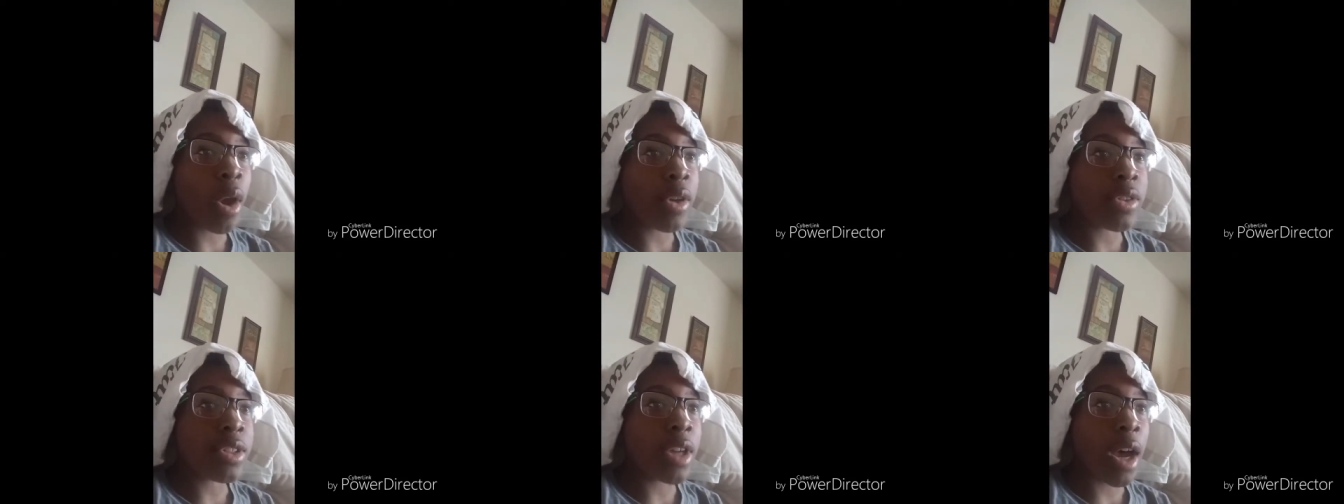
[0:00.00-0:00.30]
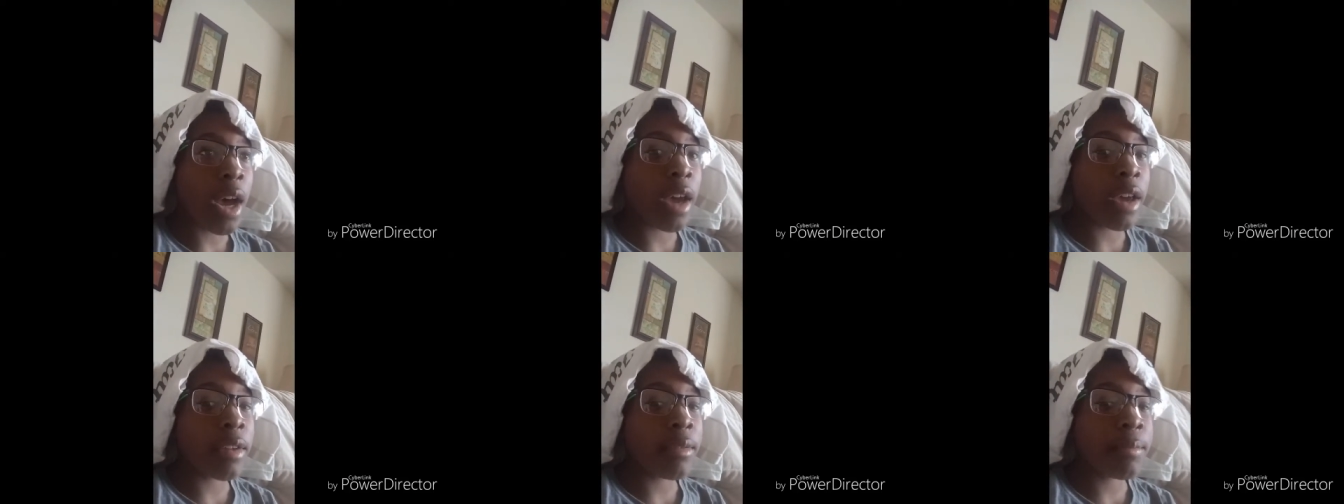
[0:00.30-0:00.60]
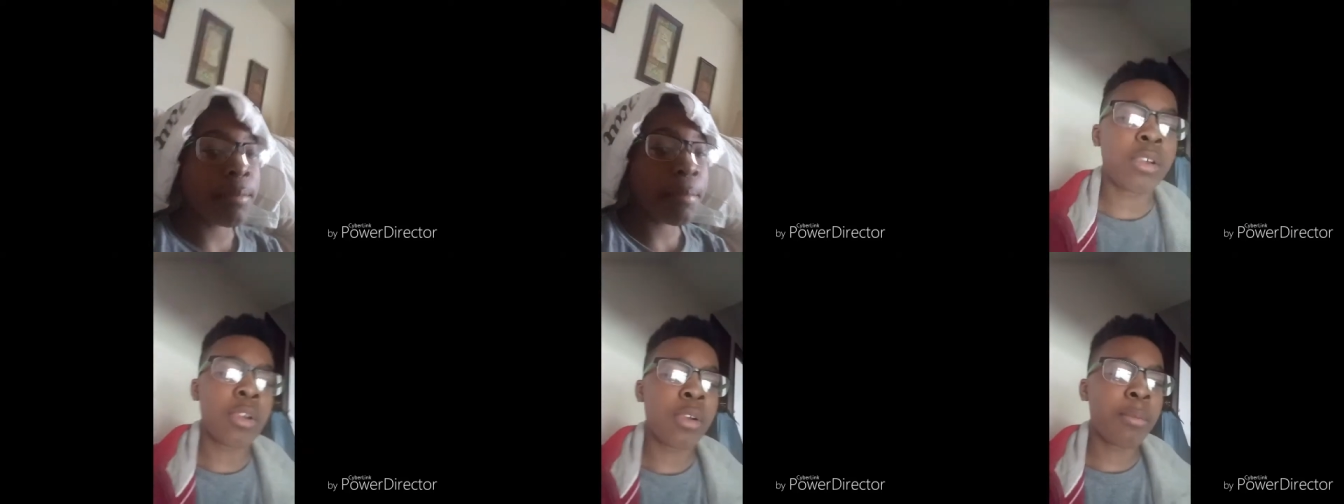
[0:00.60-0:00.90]
First of but all,
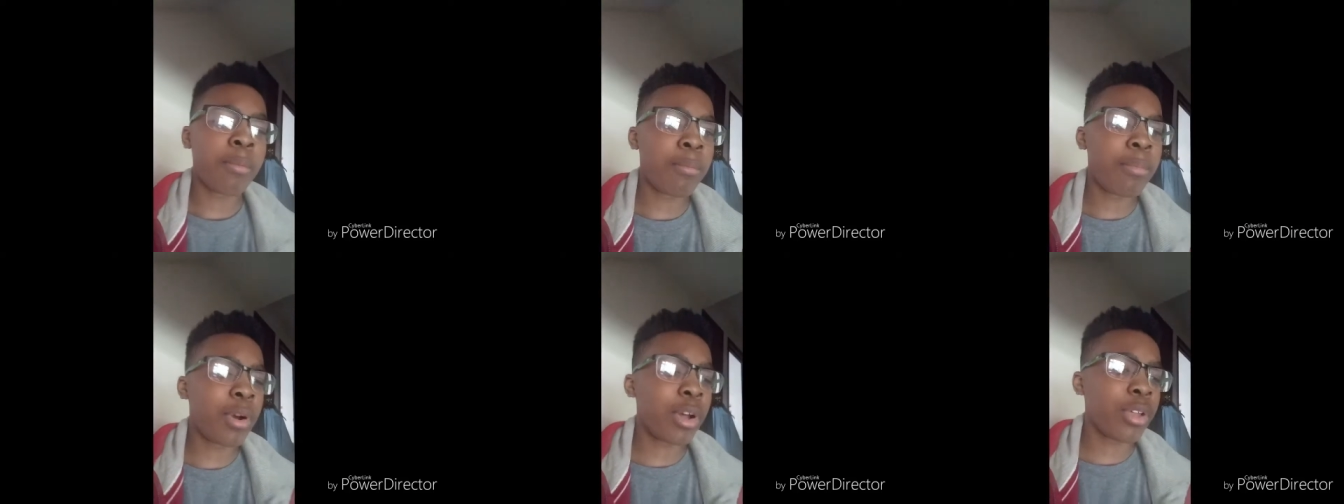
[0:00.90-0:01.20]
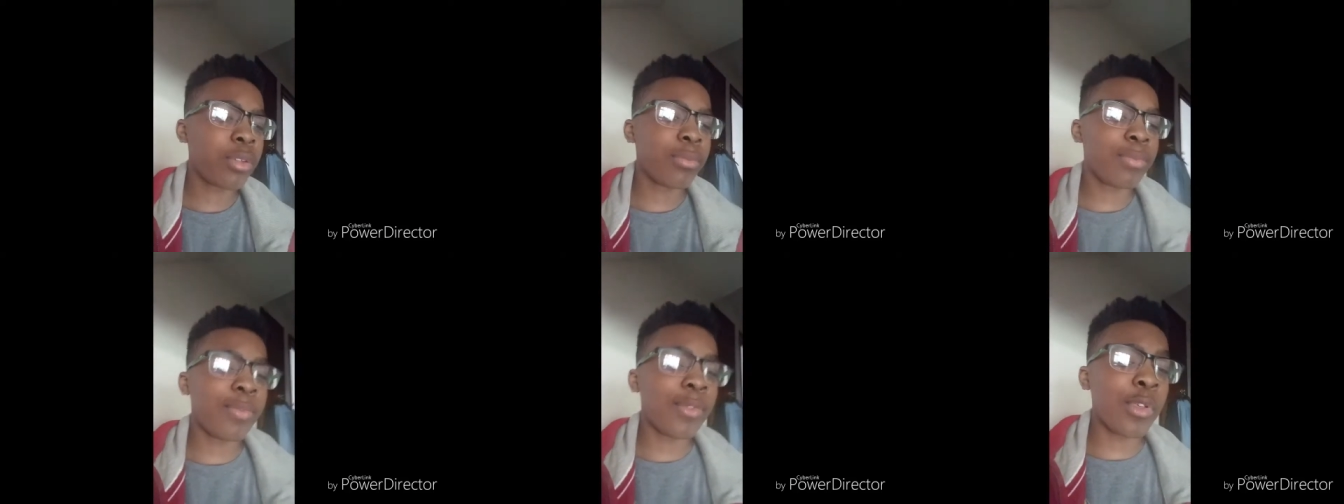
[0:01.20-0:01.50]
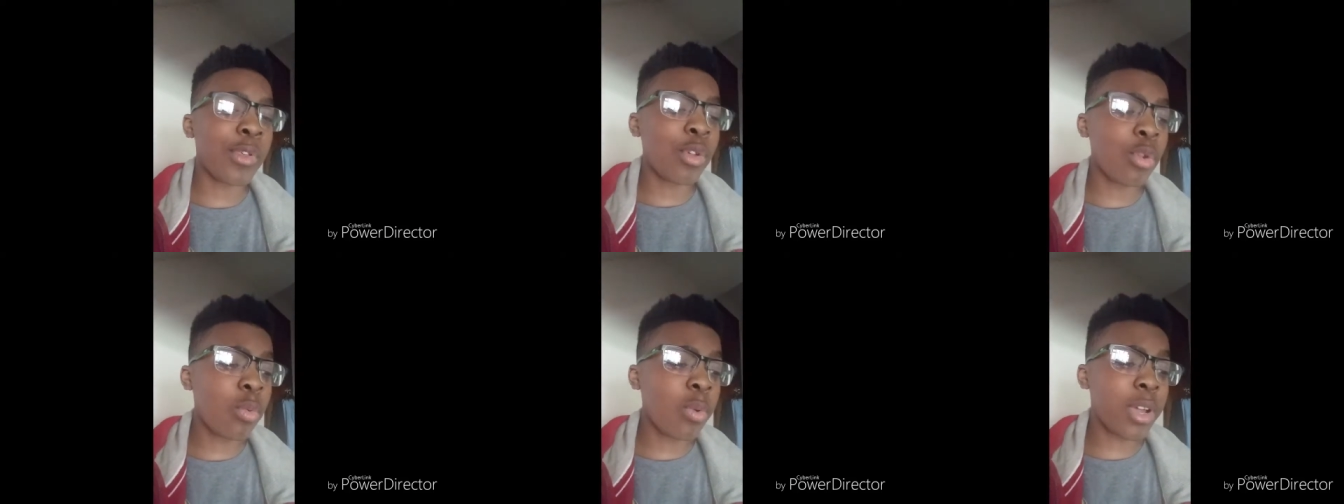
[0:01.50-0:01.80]
it's the middle of summer.
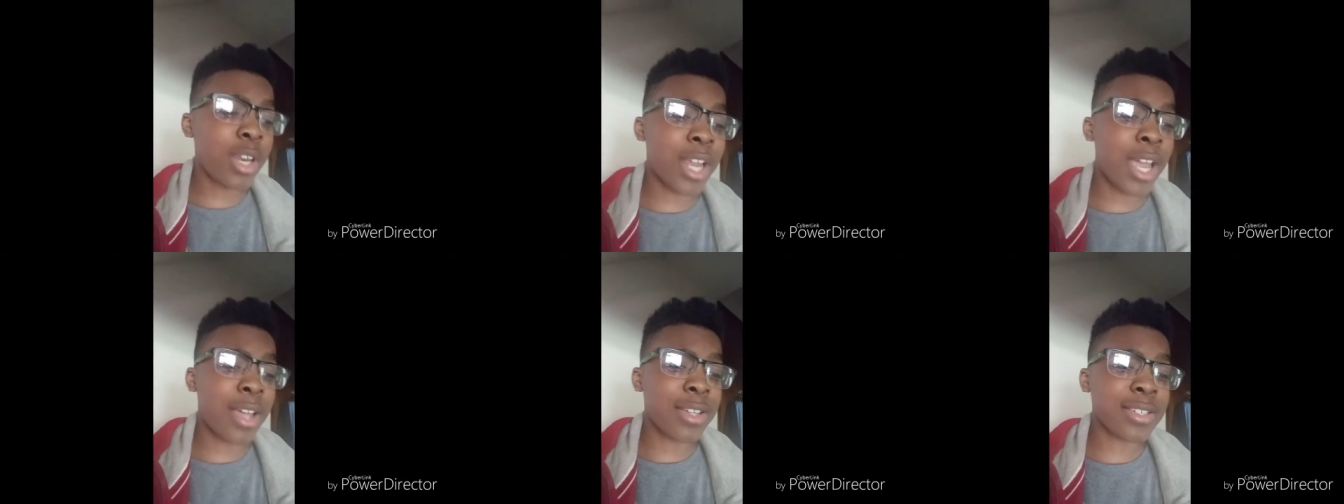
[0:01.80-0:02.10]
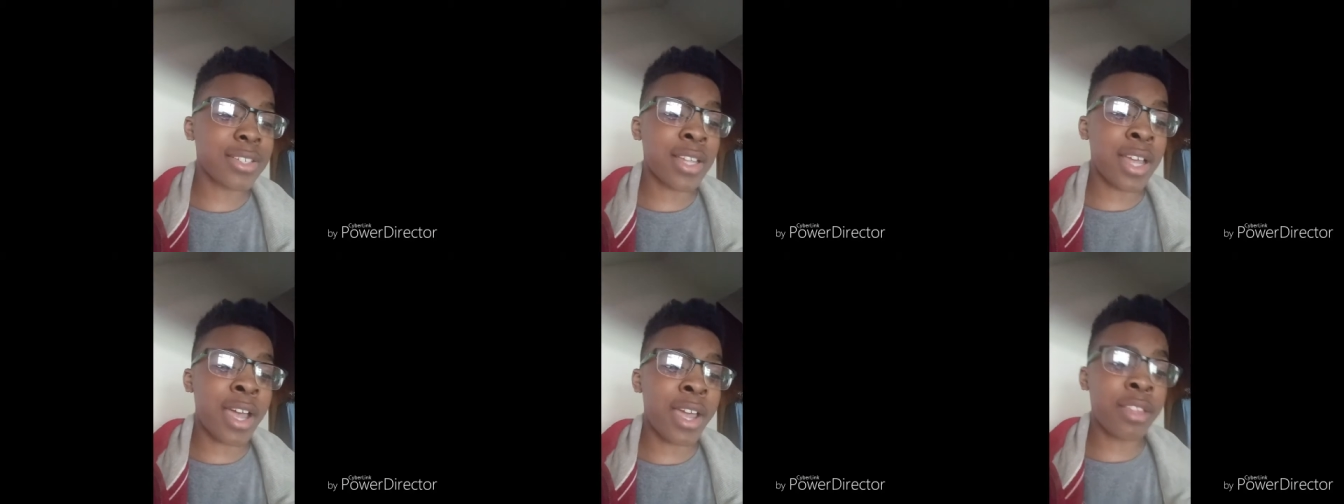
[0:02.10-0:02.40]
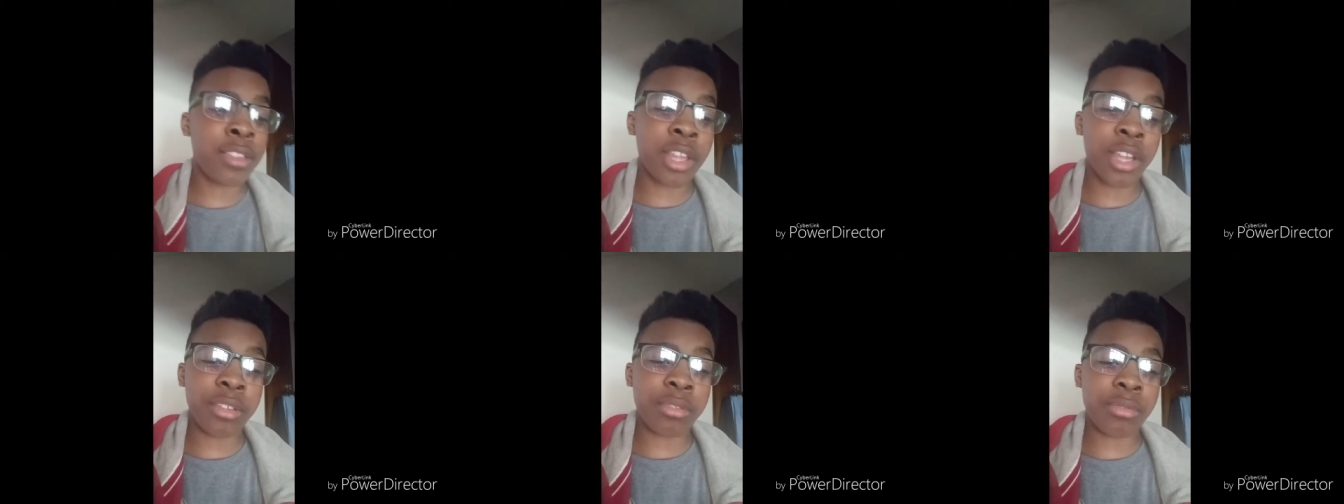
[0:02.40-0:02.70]
Outside like 30
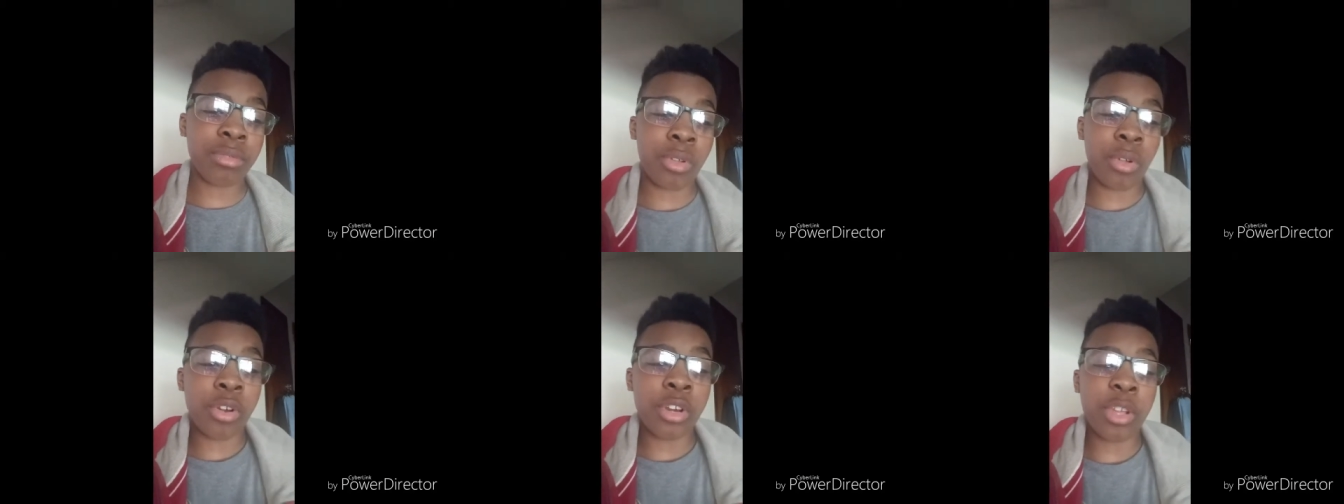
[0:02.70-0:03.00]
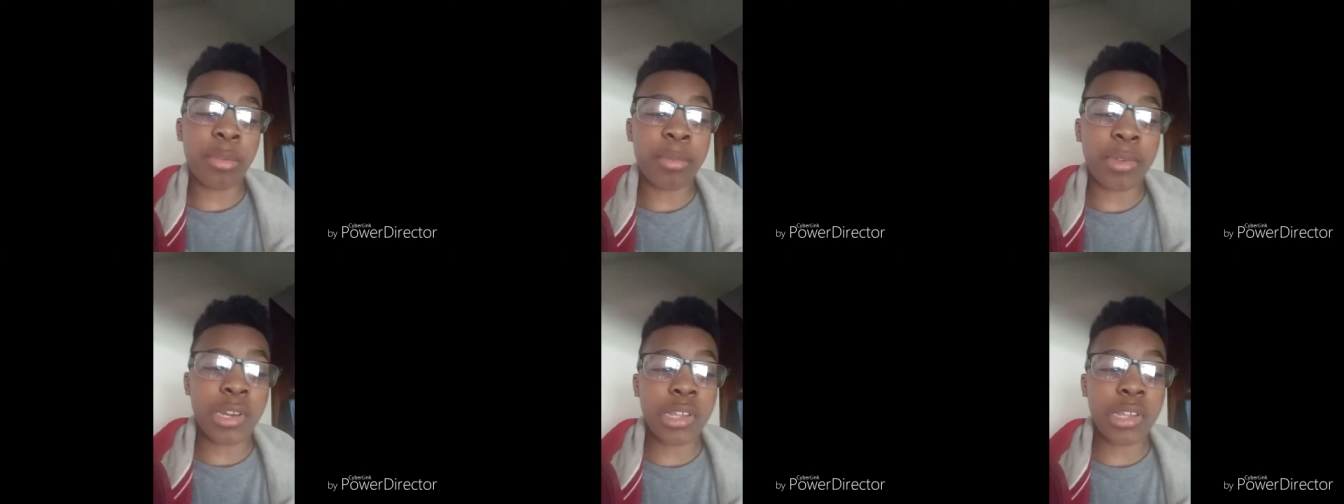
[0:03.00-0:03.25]
minutes ago.